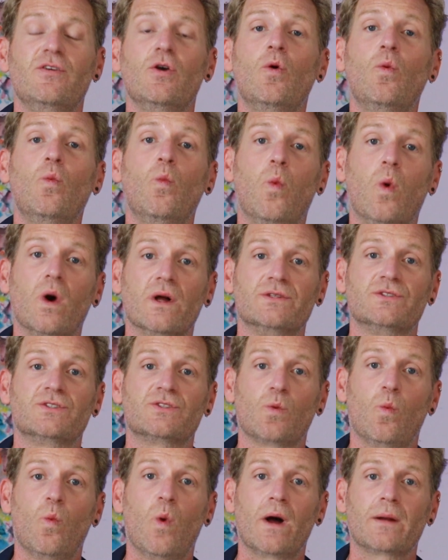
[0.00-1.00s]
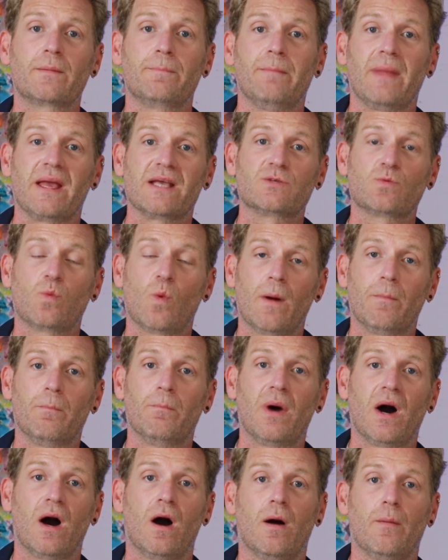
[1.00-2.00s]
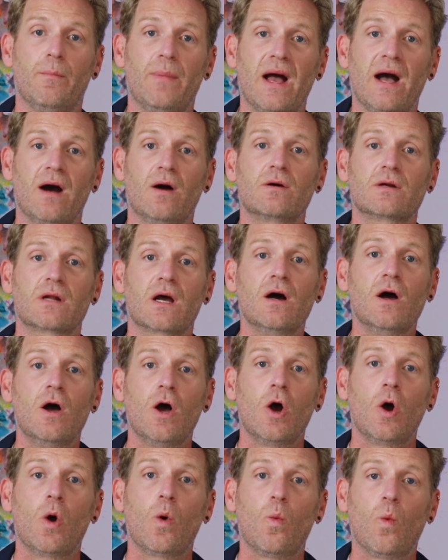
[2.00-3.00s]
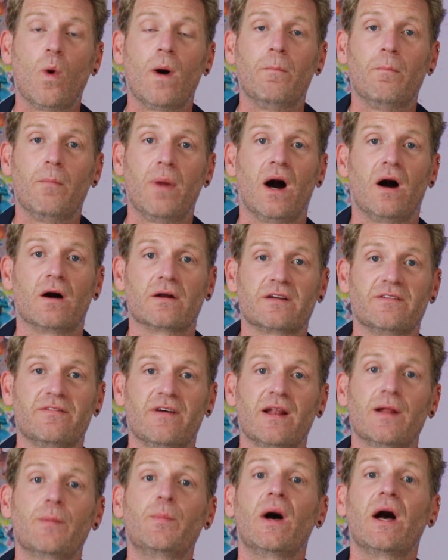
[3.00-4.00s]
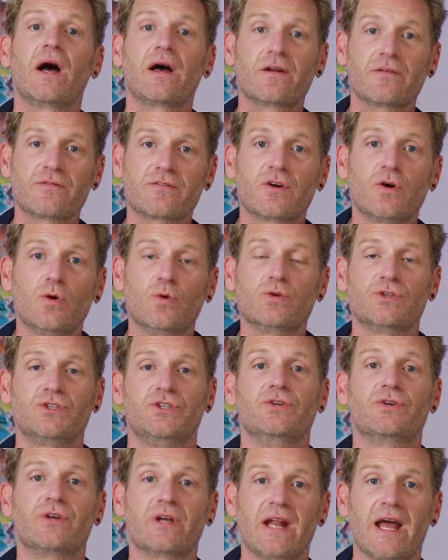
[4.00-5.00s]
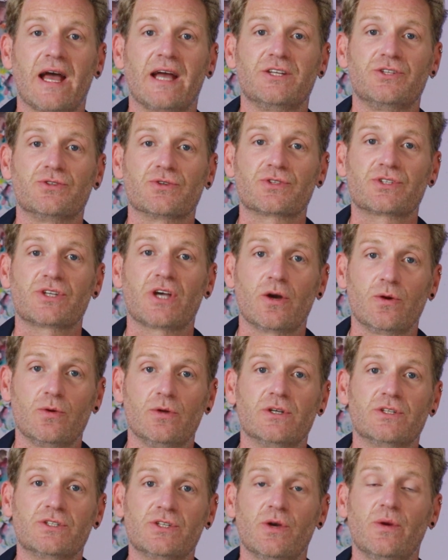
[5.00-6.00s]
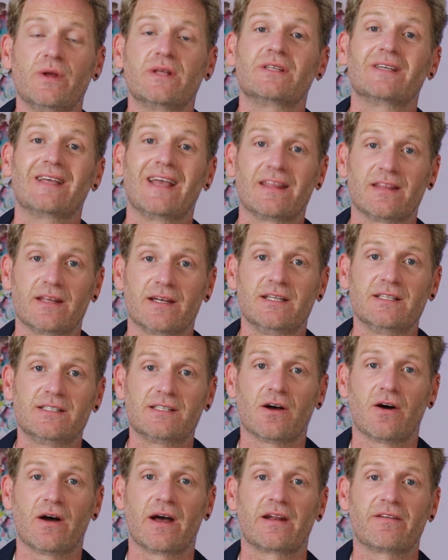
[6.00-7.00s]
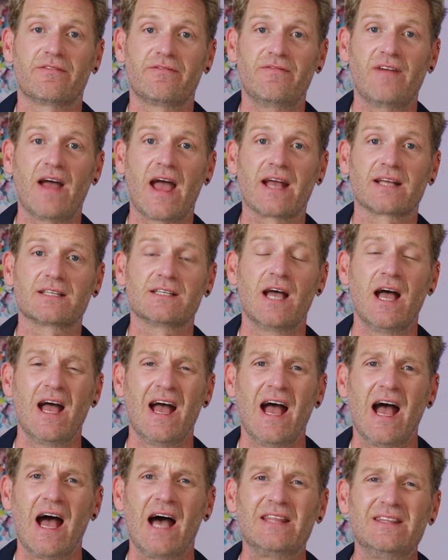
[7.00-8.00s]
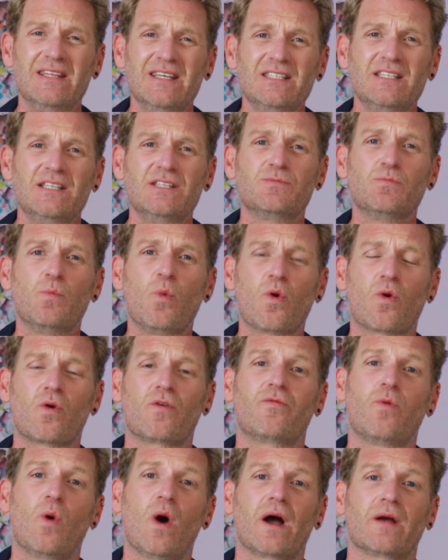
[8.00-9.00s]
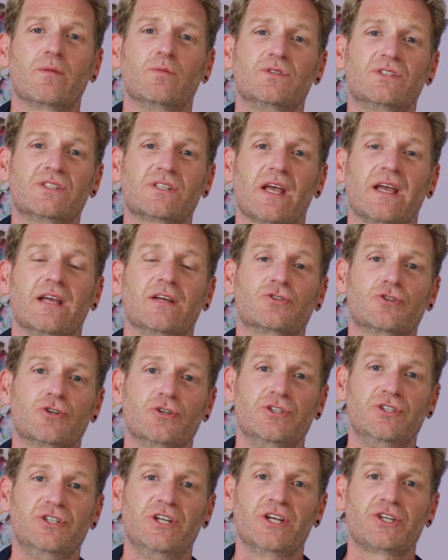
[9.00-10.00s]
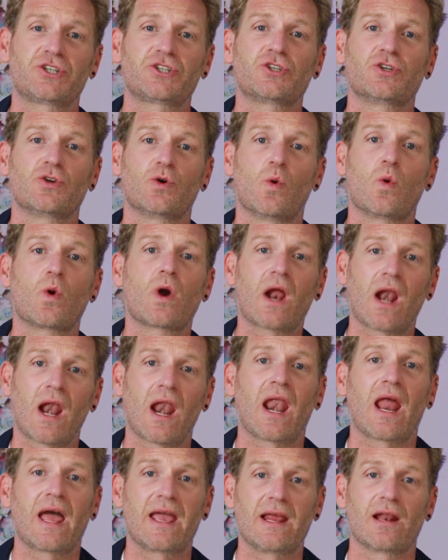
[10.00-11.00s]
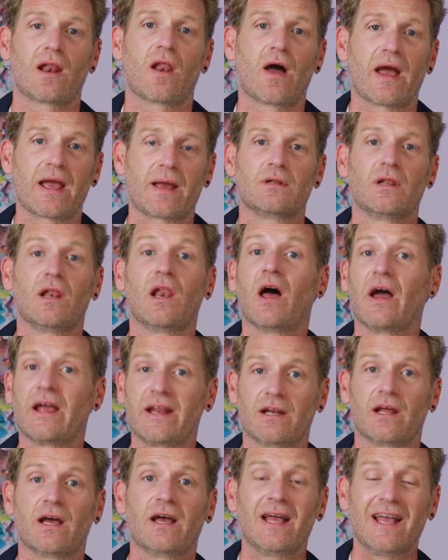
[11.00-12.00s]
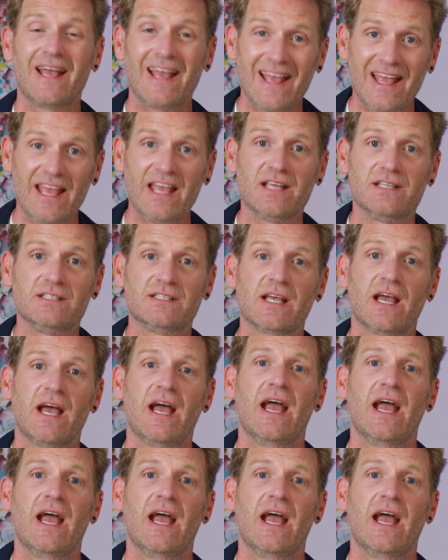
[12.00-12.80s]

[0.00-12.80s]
your 1-to-1 mix, 1 part powder, 1 part developer, and of course you can add your toner to it to get the desired effect. And this is more of what I would say a traditional clay-like lightener is.